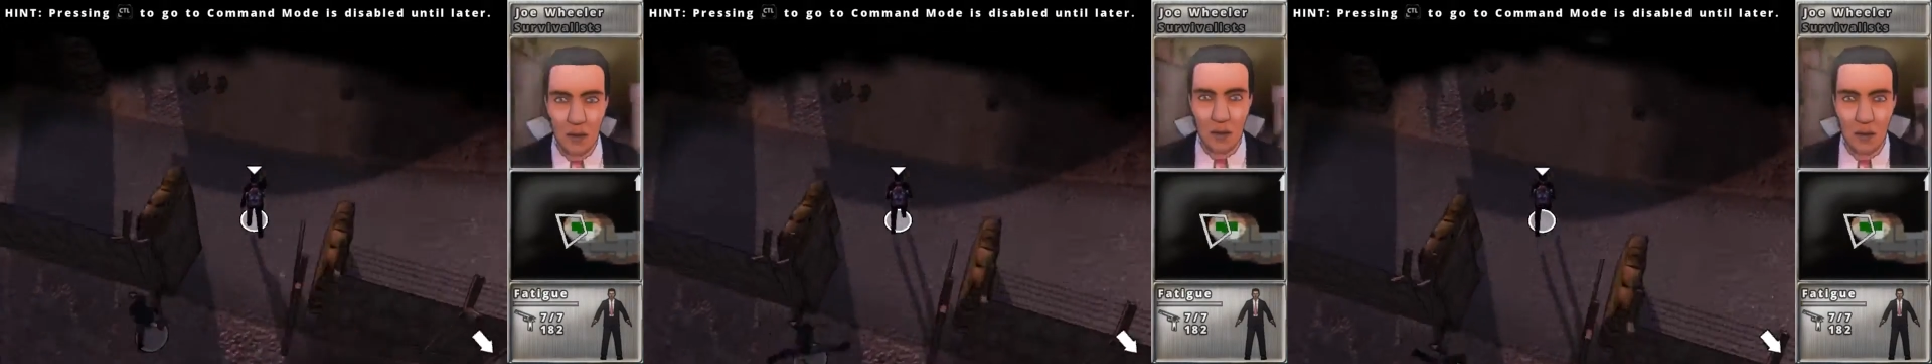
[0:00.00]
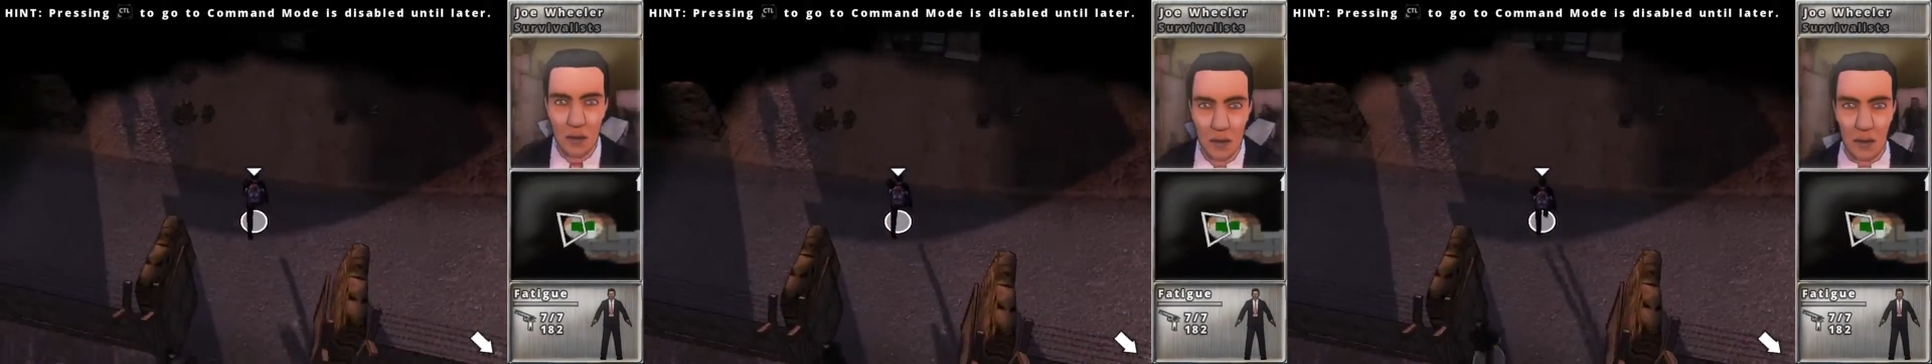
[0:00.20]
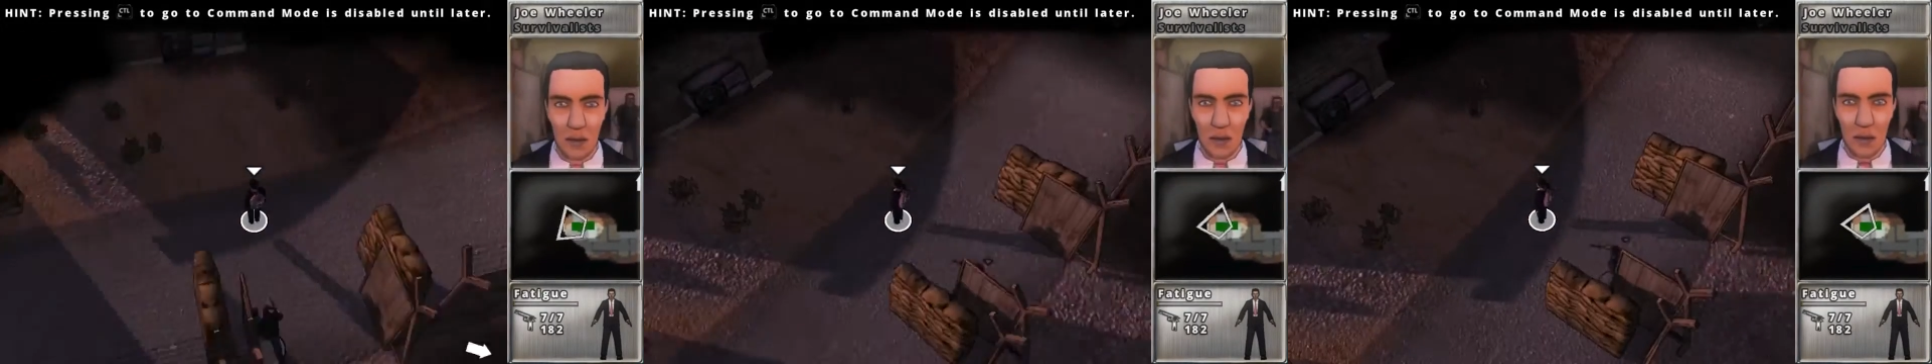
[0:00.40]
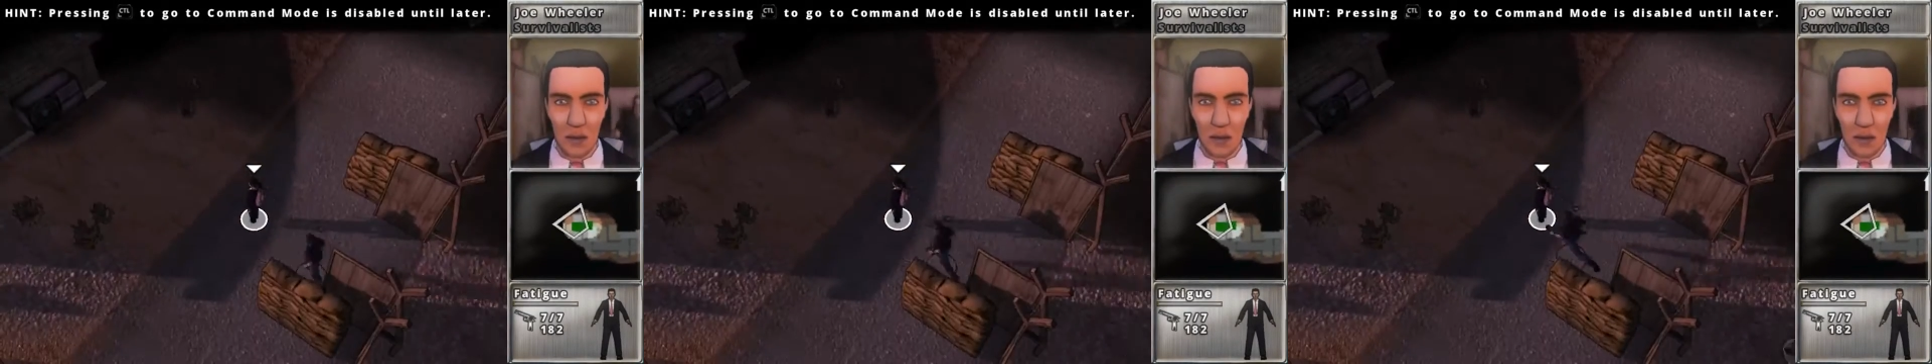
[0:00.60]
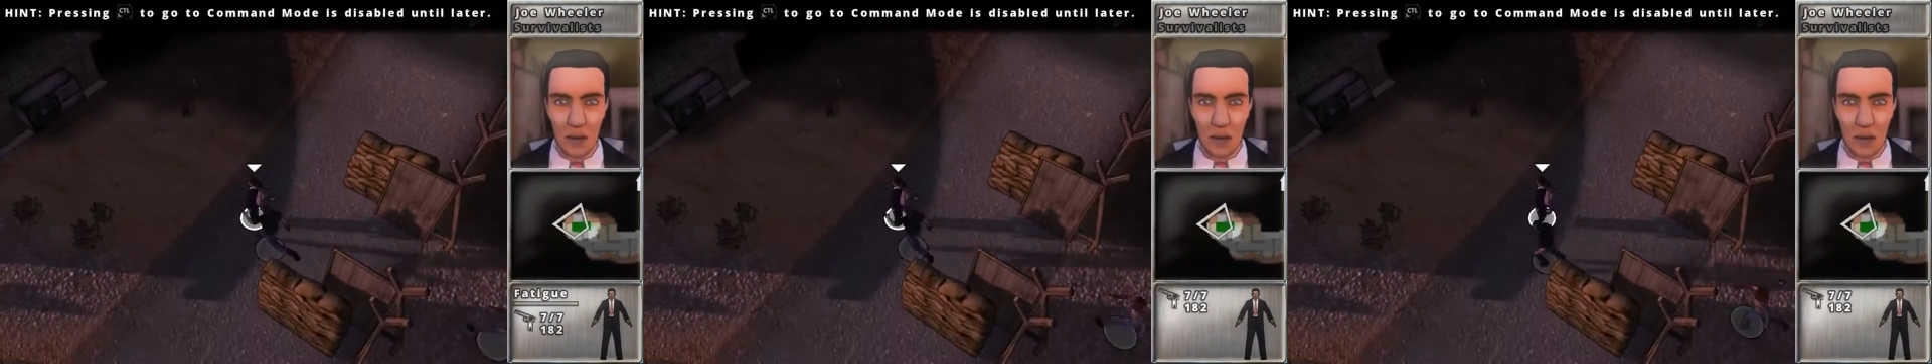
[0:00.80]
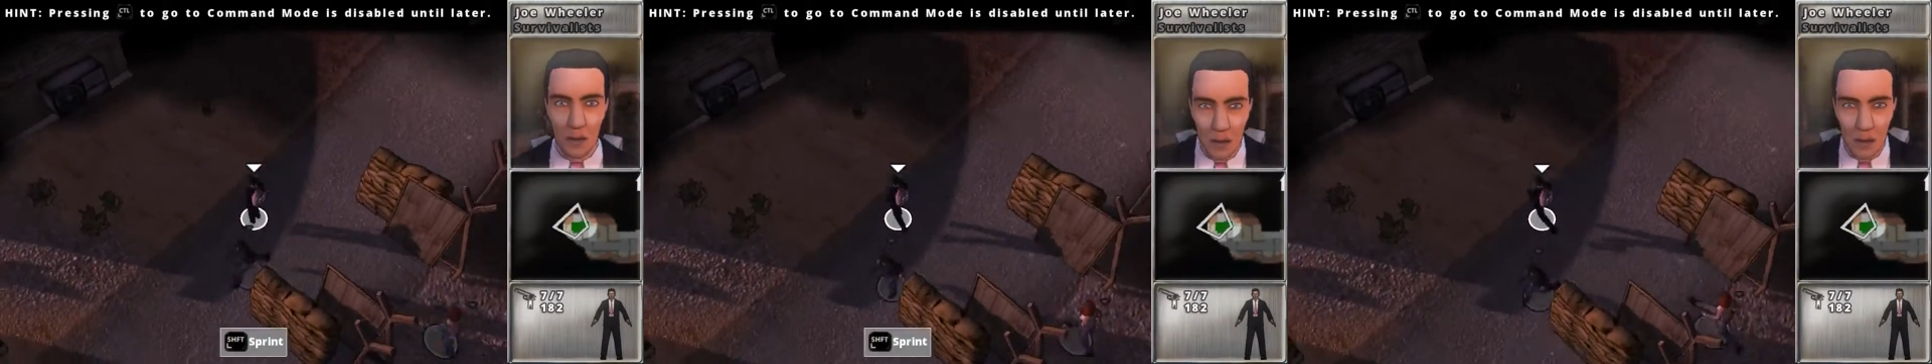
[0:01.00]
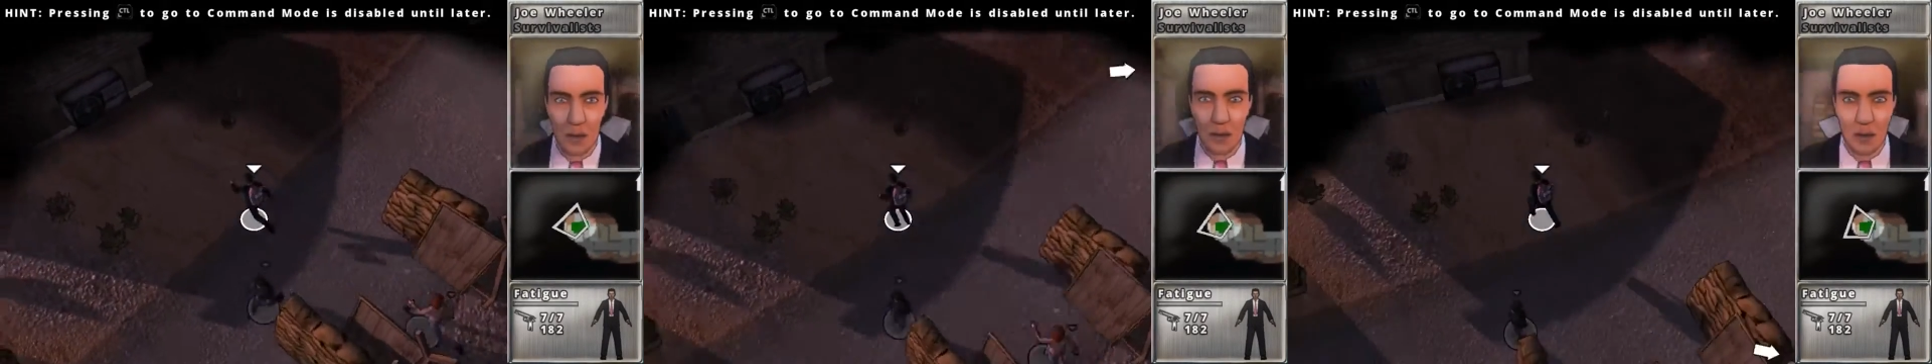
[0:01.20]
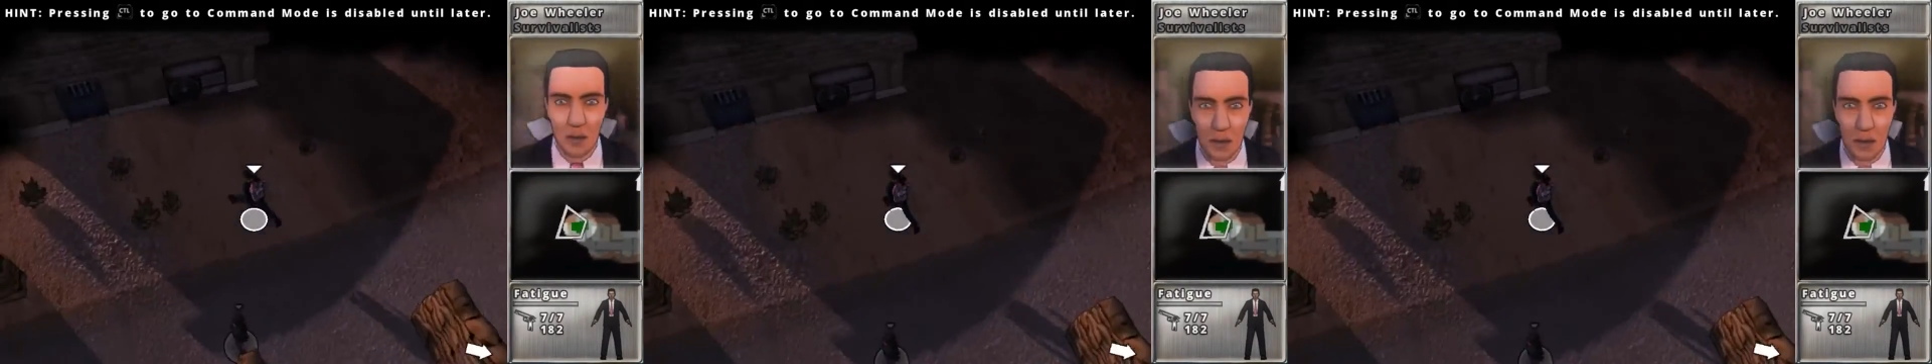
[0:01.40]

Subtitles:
I'm used to